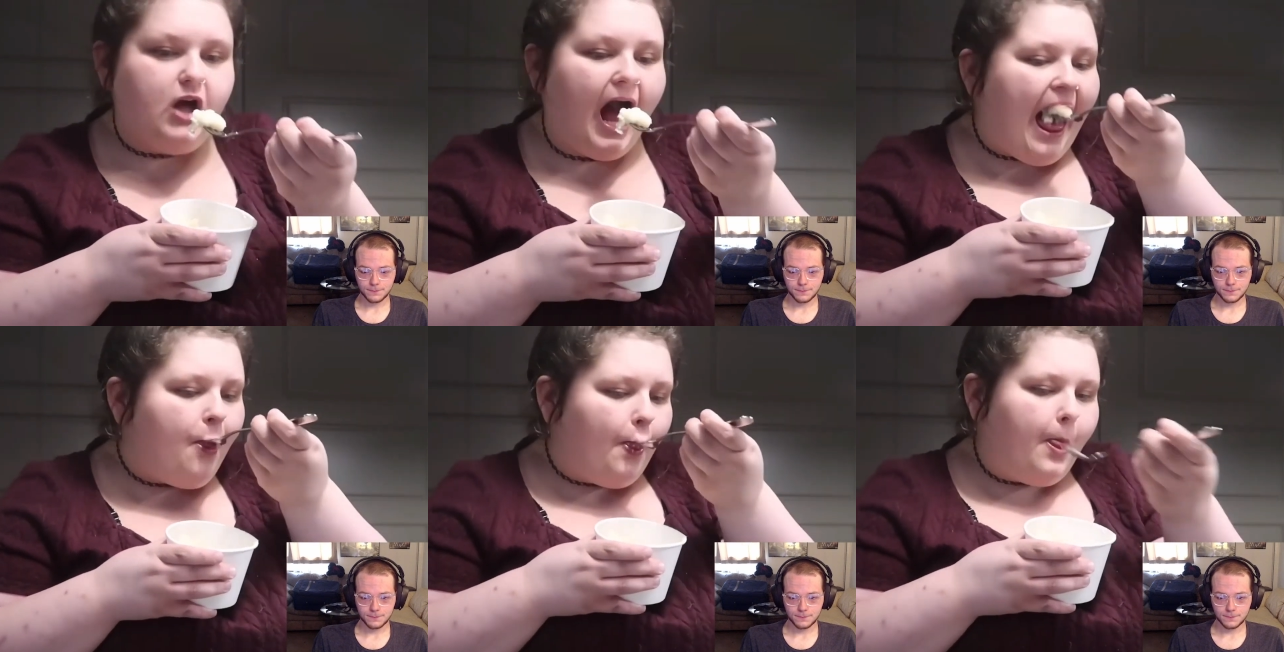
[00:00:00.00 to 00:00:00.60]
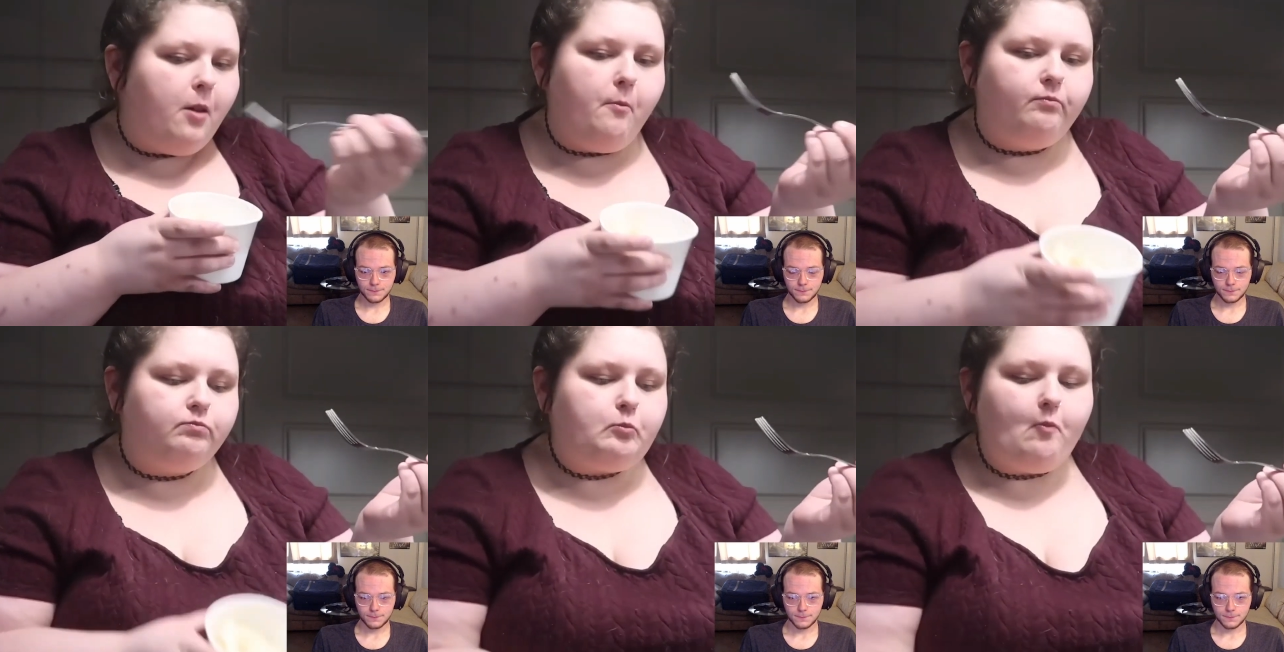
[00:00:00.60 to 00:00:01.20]

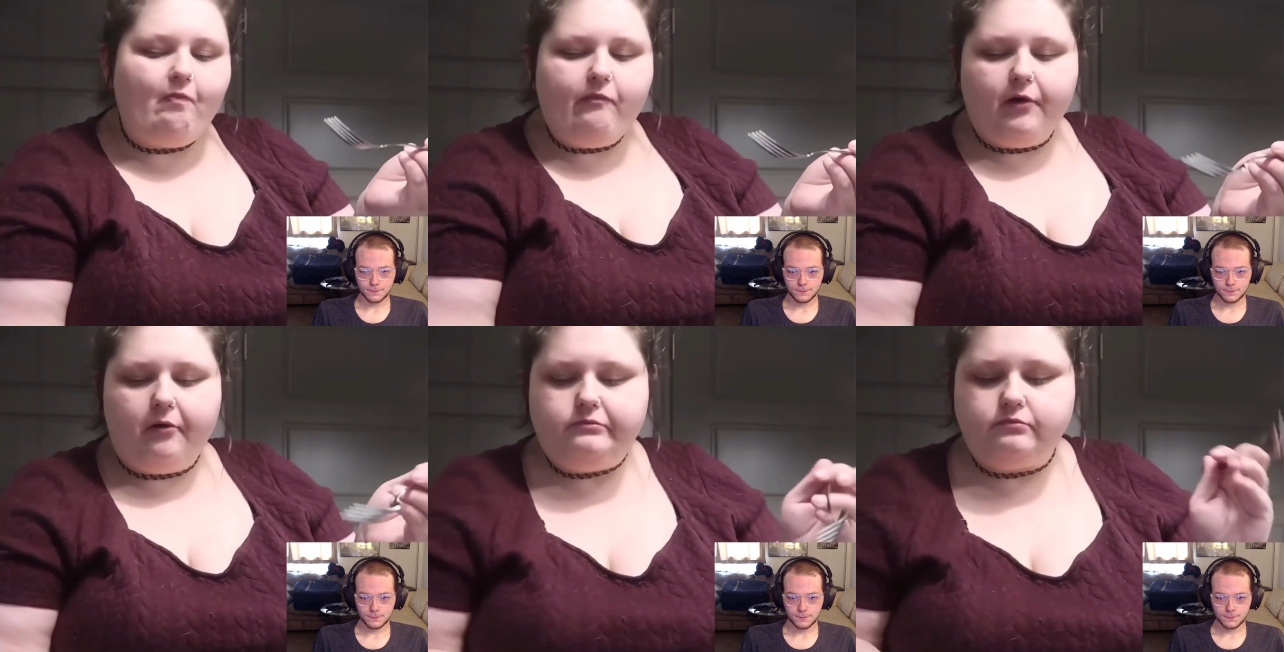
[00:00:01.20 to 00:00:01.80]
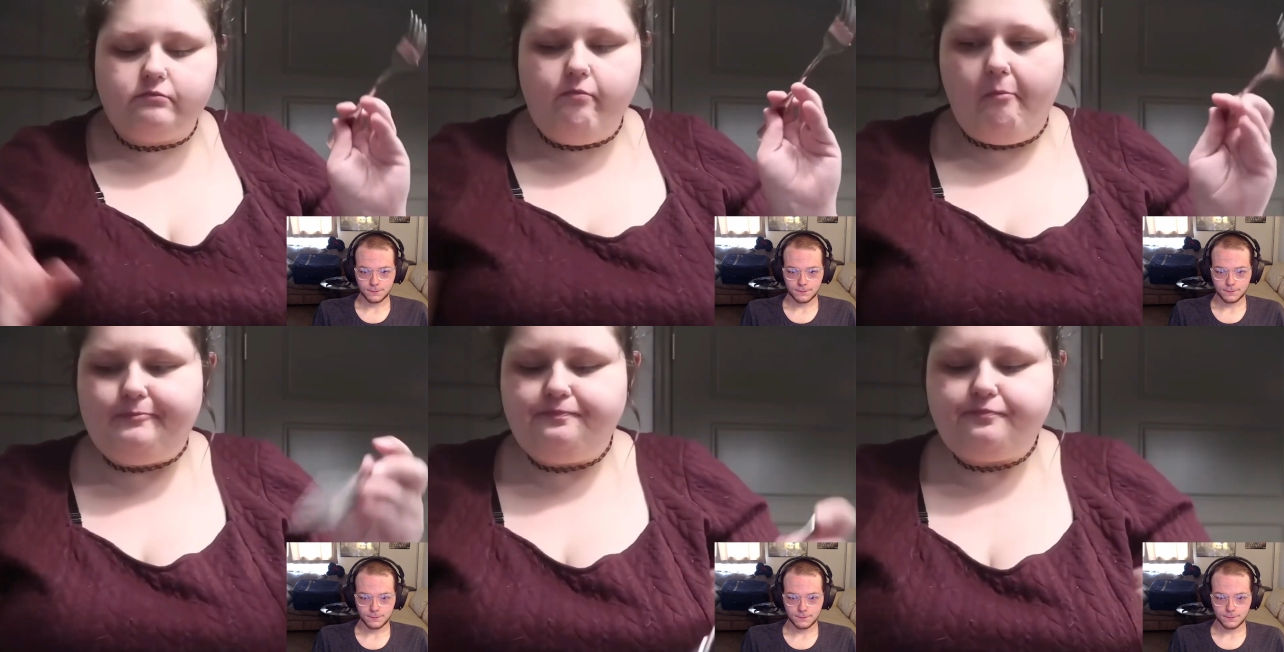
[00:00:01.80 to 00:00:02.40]
[no speech]